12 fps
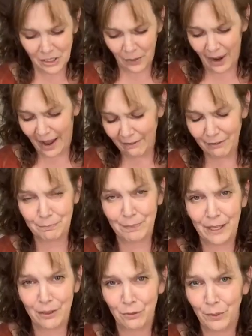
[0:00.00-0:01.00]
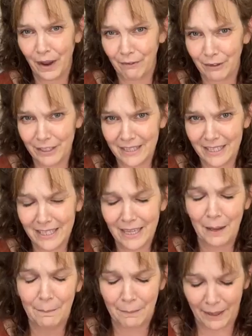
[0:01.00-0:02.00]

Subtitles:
So I haven't peeked through everything,